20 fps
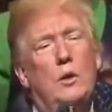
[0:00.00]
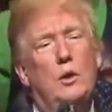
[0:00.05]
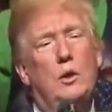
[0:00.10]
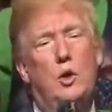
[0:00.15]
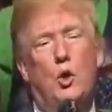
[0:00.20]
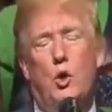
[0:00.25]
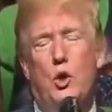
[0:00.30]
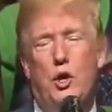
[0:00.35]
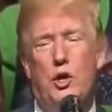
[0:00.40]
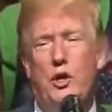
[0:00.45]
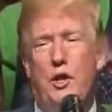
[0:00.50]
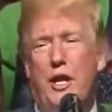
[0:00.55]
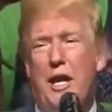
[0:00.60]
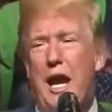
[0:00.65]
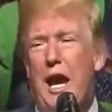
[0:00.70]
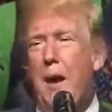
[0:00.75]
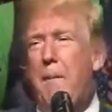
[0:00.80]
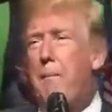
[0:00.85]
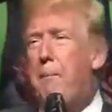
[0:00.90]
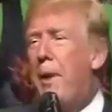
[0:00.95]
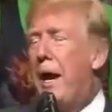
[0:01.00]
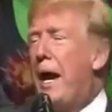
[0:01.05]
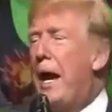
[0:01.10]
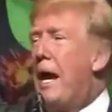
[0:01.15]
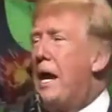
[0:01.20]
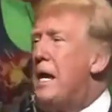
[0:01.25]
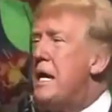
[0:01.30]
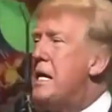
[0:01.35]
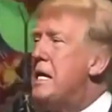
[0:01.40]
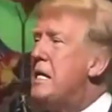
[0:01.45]
during the
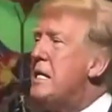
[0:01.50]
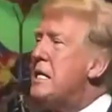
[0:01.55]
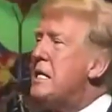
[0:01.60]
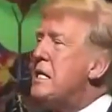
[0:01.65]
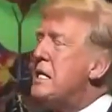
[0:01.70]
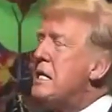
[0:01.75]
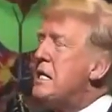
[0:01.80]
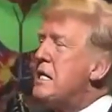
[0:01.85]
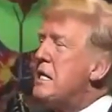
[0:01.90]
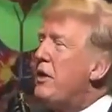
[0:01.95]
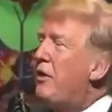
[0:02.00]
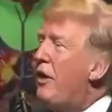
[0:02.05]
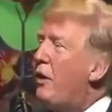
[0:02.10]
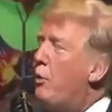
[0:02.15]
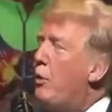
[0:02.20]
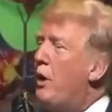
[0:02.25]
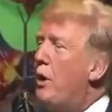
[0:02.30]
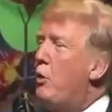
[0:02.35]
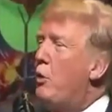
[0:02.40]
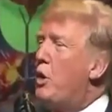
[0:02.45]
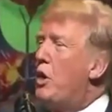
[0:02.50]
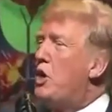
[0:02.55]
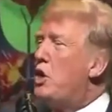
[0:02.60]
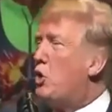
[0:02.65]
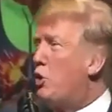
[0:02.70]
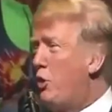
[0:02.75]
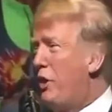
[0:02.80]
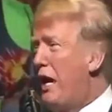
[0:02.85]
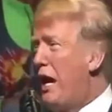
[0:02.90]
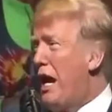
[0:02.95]
campaign that we would
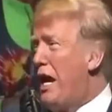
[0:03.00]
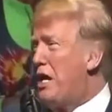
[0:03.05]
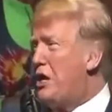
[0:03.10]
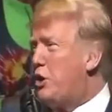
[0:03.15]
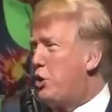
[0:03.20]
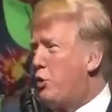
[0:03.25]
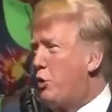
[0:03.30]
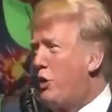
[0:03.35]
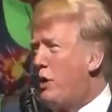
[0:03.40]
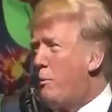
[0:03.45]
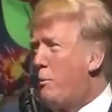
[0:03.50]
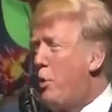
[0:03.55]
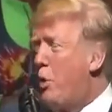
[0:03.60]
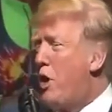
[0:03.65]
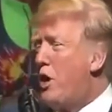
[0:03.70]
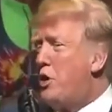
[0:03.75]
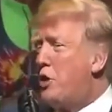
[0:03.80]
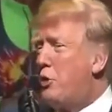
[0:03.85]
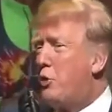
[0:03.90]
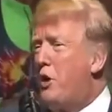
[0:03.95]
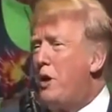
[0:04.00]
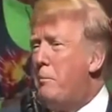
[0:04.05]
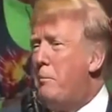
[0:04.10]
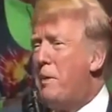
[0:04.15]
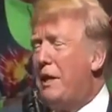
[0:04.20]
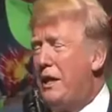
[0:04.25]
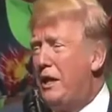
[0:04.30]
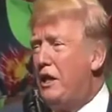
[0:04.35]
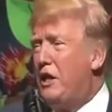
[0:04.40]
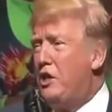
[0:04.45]
create 3.3
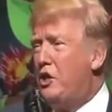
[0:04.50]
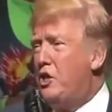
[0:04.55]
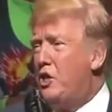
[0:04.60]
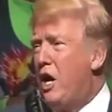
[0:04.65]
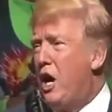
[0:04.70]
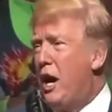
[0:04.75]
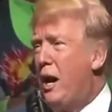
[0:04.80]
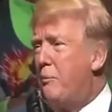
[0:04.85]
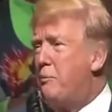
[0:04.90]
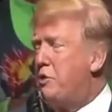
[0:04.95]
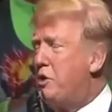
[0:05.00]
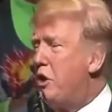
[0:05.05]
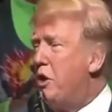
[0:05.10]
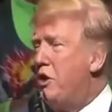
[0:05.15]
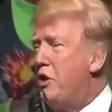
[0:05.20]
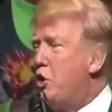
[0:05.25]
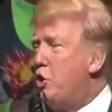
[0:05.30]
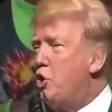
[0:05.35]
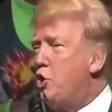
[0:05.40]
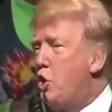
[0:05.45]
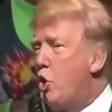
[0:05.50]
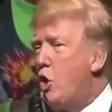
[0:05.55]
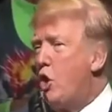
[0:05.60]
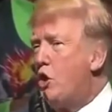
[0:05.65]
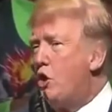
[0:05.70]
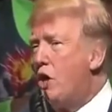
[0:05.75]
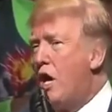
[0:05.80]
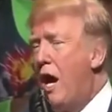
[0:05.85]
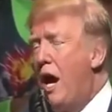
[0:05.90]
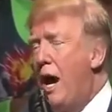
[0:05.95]
million jobs in the
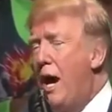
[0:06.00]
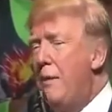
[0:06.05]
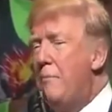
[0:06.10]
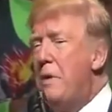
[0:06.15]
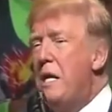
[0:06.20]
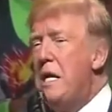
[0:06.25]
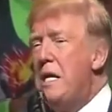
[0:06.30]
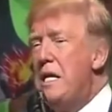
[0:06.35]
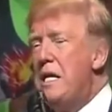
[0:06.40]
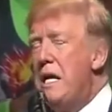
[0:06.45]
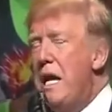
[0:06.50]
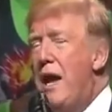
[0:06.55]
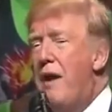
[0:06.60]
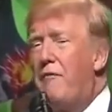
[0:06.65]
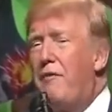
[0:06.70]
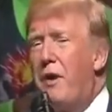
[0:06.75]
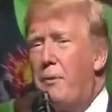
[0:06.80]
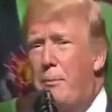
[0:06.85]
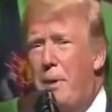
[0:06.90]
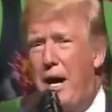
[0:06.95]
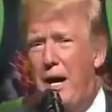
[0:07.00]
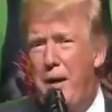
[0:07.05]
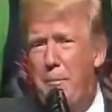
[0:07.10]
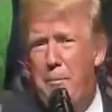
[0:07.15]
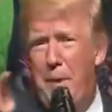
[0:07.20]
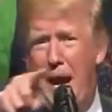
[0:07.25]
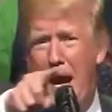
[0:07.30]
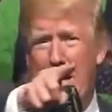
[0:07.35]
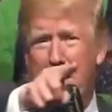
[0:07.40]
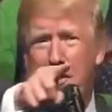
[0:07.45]
short time, everybody
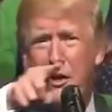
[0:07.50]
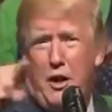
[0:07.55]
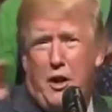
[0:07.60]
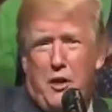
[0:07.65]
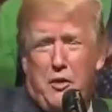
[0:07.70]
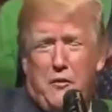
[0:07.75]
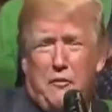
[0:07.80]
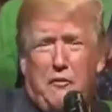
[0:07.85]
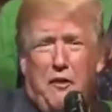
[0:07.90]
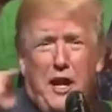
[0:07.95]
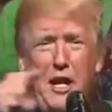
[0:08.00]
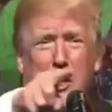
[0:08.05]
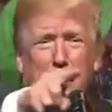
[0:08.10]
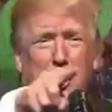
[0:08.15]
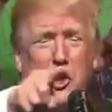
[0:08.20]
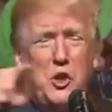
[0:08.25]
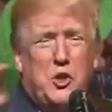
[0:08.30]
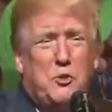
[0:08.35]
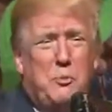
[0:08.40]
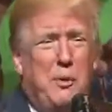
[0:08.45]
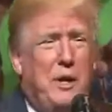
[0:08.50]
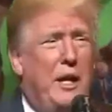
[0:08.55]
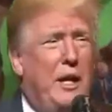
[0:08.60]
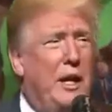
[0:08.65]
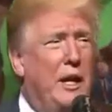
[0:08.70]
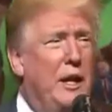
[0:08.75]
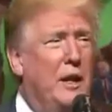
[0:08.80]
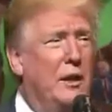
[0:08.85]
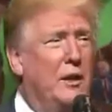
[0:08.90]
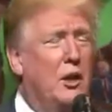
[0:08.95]
back there, the fake news
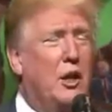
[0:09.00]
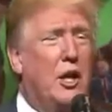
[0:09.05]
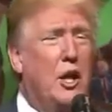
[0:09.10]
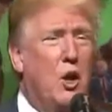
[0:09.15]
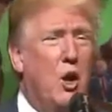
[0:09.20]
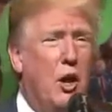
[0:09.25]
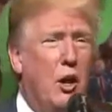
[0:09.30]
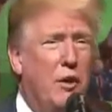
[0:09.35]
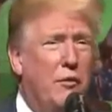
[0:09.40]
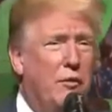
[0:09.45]
media, look at all of